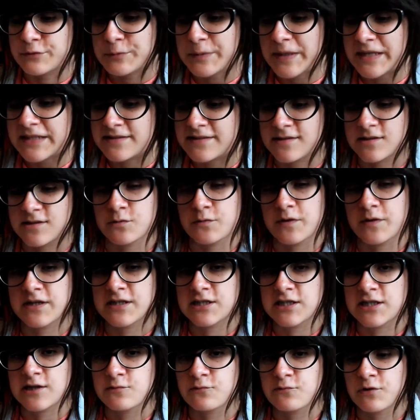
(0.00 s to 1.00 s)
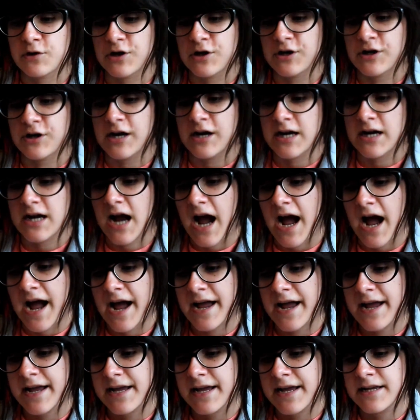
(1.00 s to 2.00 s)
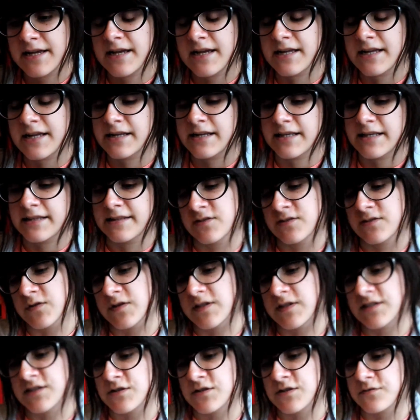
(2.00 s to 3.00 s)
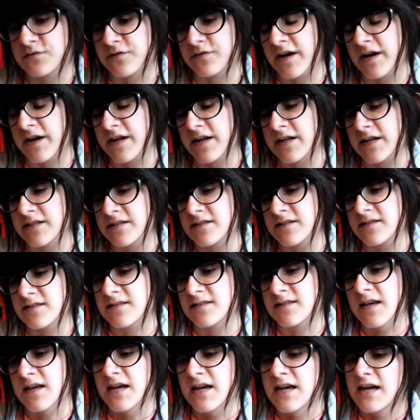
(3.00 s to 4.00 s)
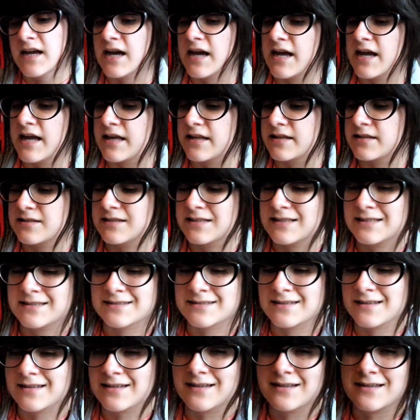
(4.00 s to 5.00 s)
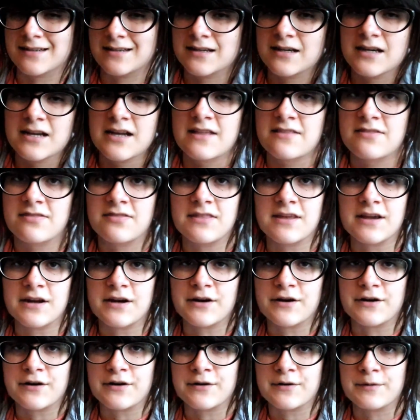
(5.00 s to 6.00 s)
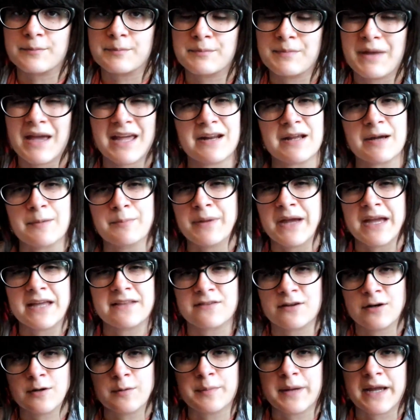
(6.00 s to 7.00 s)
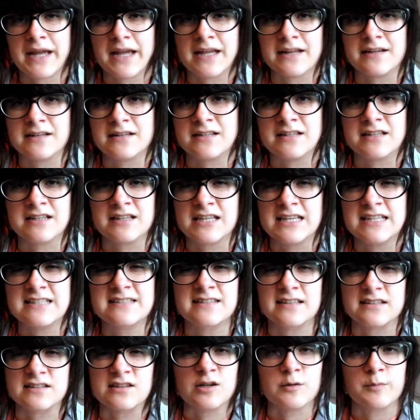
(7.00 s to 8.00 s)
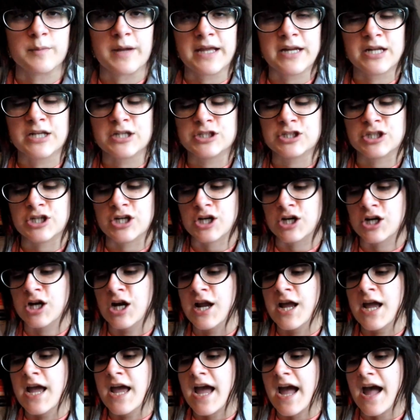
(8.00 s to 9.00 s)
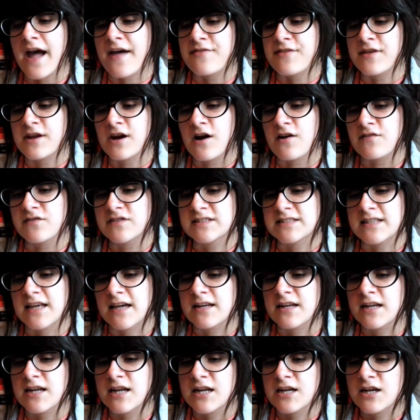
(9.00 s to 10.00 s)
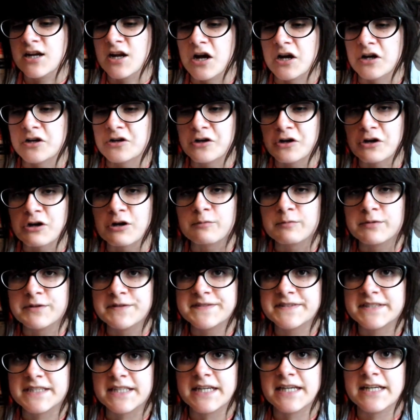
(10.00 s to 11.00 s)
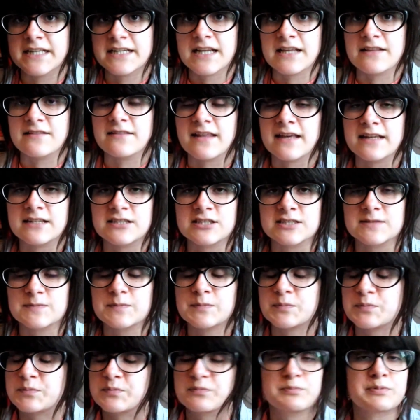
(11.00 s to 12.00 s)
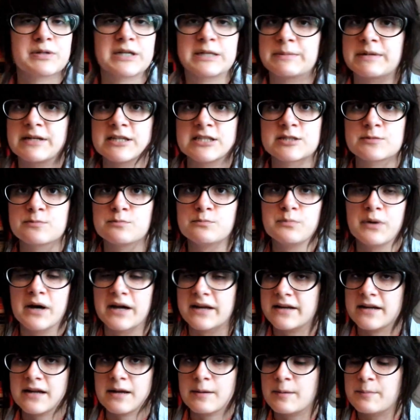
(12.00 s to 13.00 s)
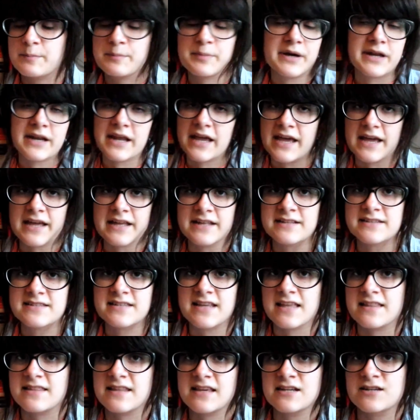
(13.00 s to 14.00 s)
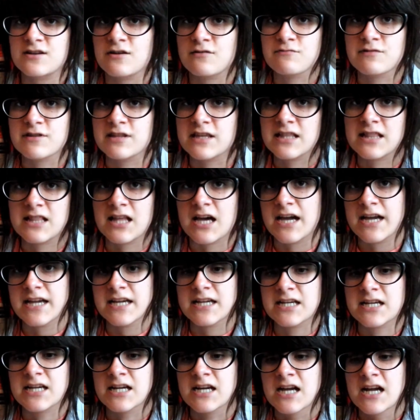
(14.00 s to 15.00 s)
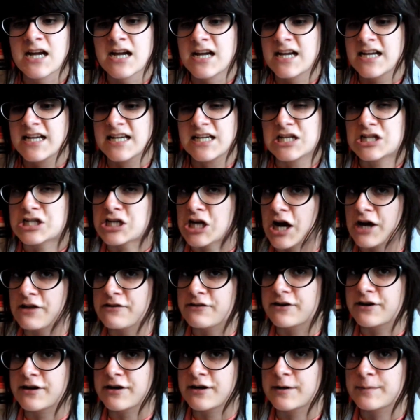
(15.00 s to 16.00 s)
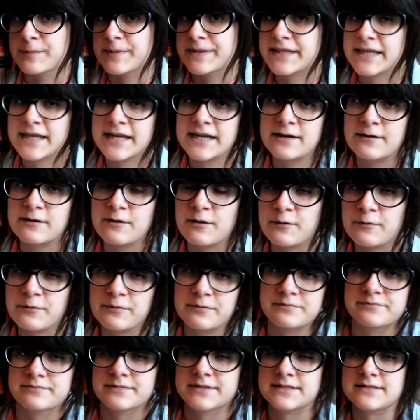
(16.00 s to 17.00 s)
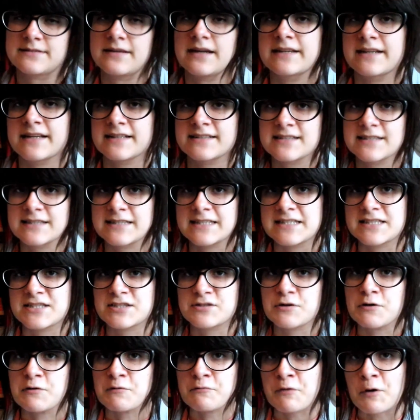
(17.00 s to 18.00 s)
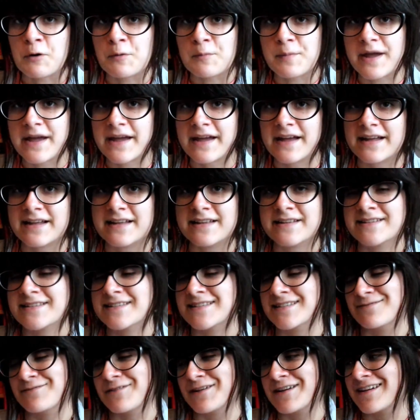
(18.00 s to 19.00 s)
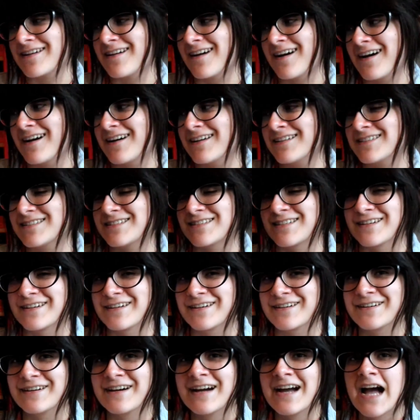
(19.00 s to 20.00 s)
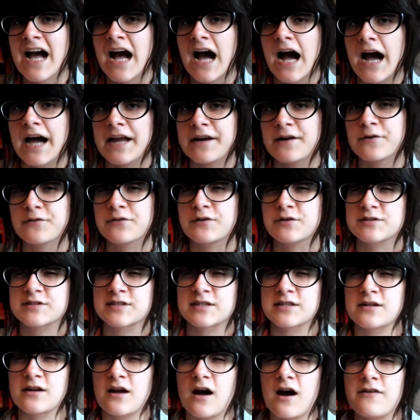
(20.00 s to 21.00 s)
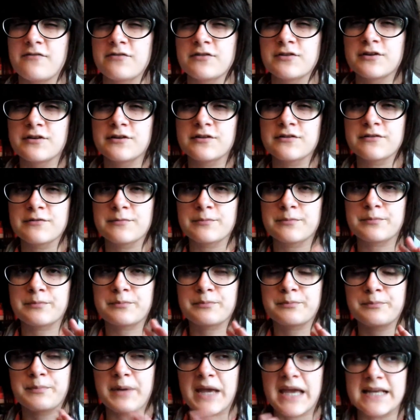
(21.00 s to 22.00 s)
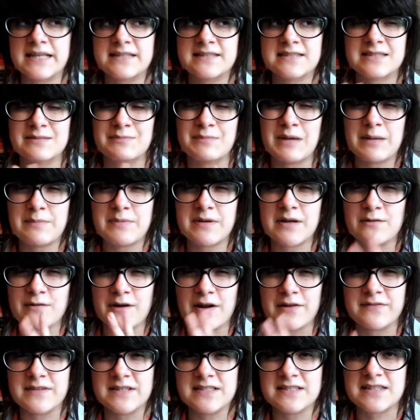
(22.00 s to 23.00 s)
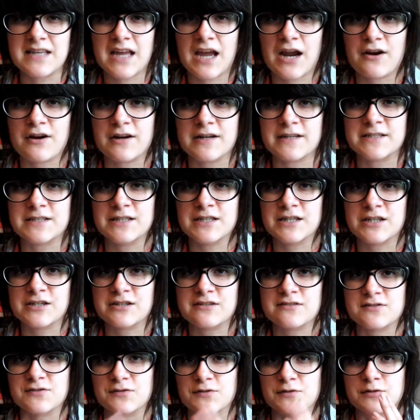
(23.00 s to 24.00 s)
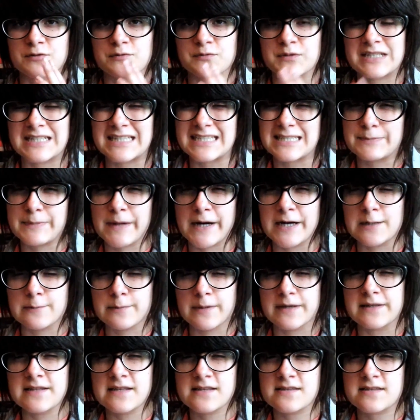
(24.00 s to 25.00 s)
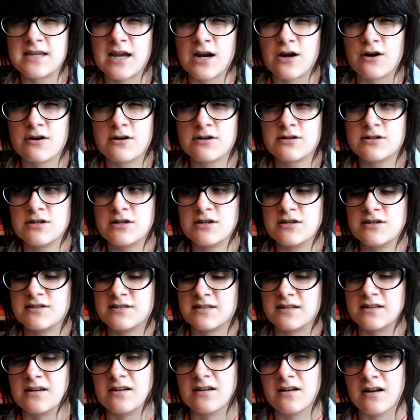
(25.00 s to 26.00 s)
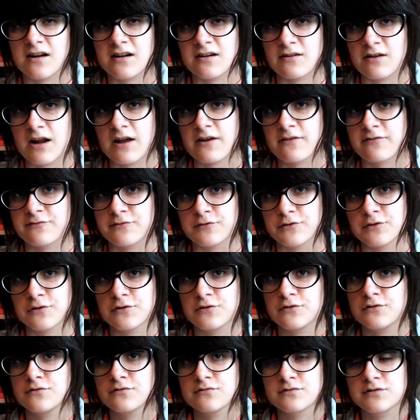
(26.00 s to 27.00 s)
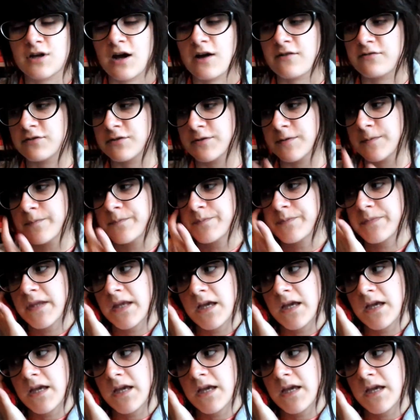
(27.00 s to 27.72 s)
a roommate situation where a guy, and he lives with his two friends, and he's like they're a band, and he's like their manager, and then all of a sudden a girl moves in, and they just pretty much butt heads, and they don't really like each other, but then I guess it leads to a romance and whatnot. So I know there's a novel based maybe around these characters or inspired by these characters, and a full novel,